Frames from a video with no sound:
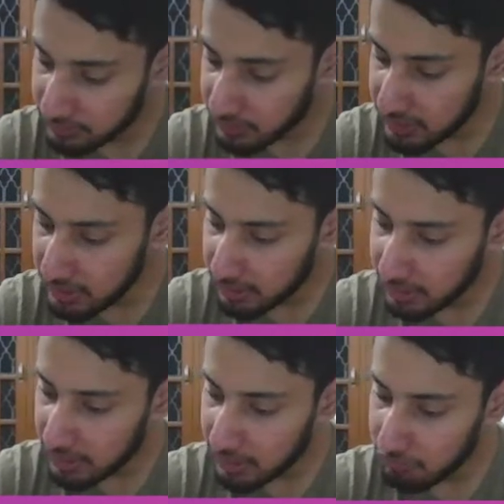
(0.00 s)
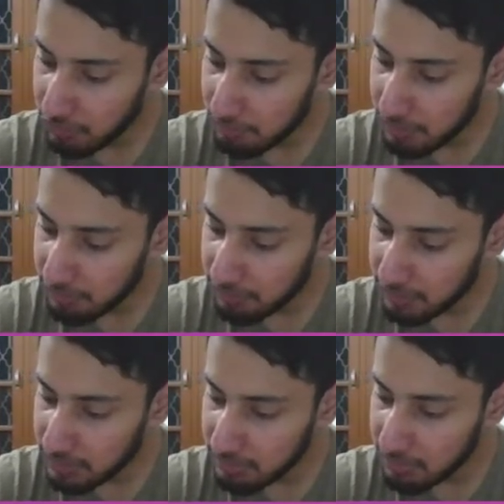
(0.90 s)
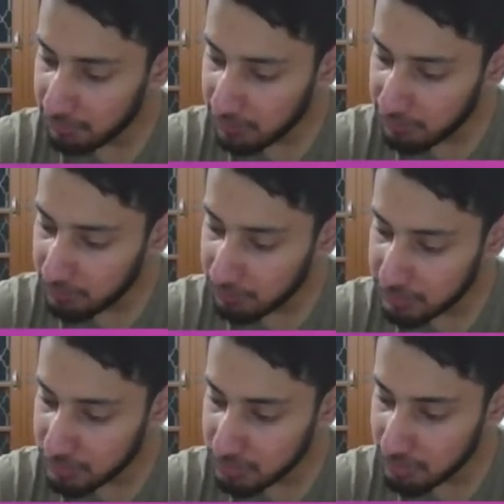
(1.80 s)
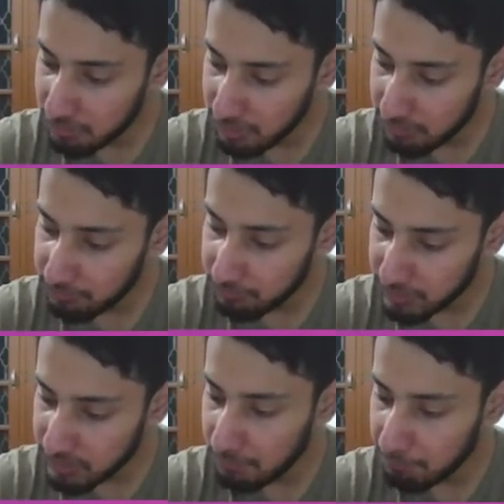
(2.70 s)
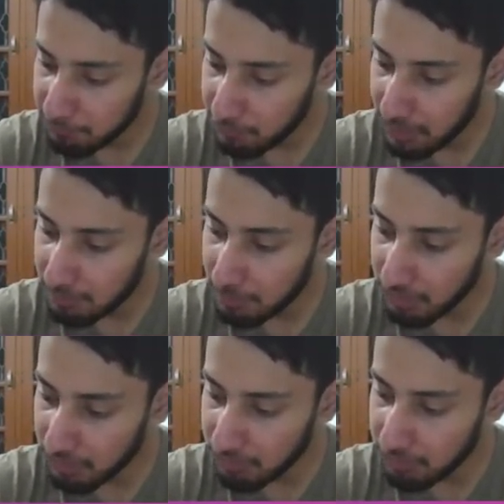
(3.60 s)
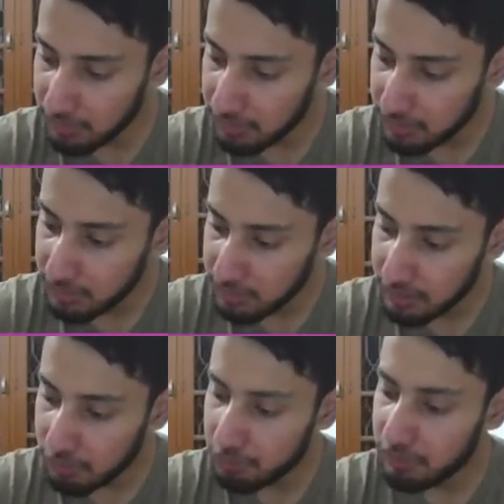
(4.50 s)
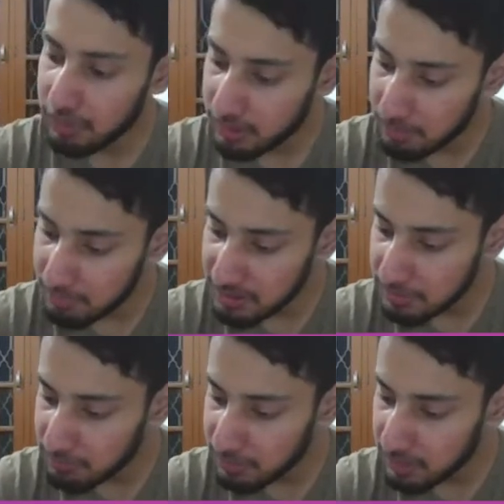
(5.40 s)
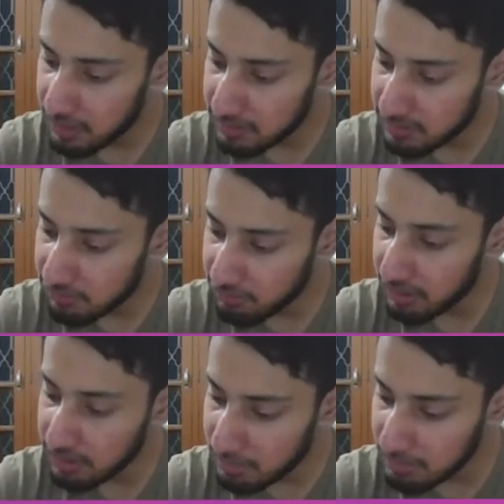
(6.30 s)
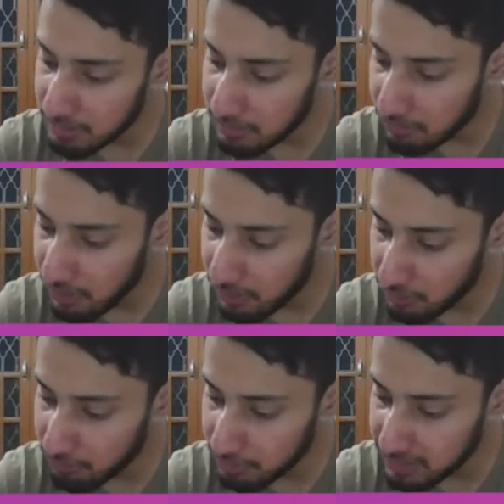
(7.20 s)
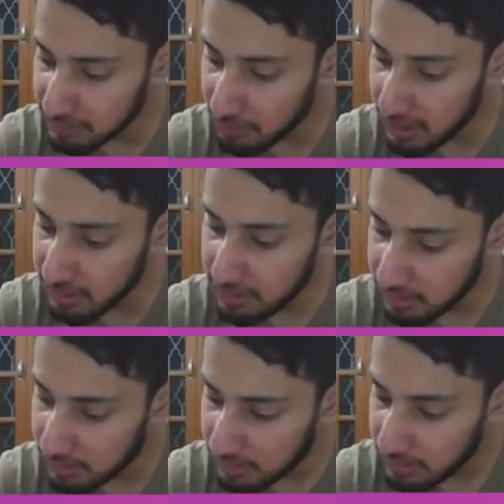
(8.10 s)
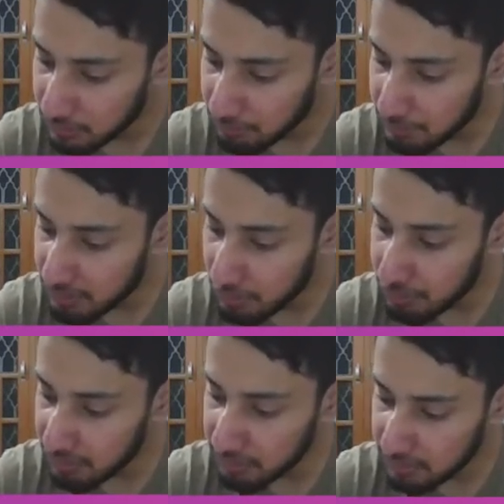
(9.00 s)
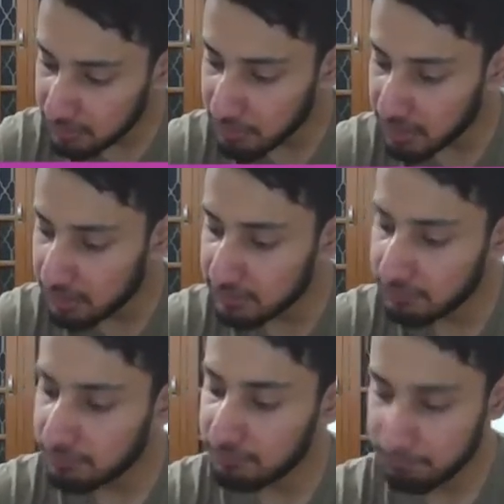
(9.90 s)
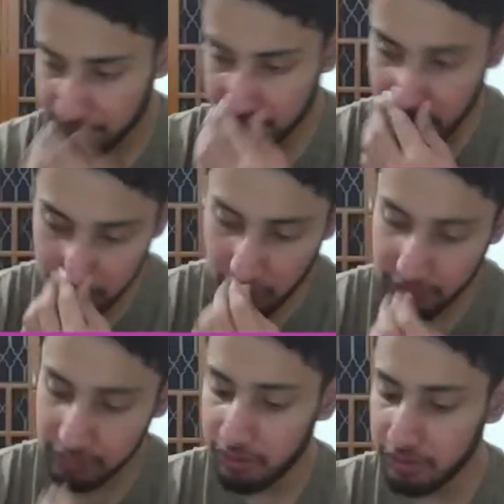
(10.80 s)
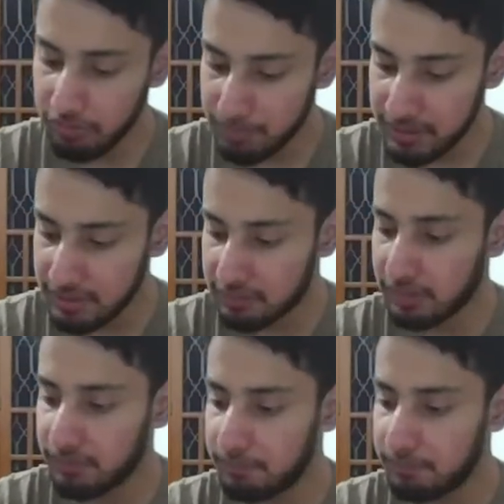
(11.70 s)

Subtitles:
3 into 1 by 5, 3 by 5 plus 2 by 5, yeah, 5 by 5 equal to 1. It means it is giving 1. It means the value of p is correct here. So p equal to 1 is my answer. I got the value of p as well.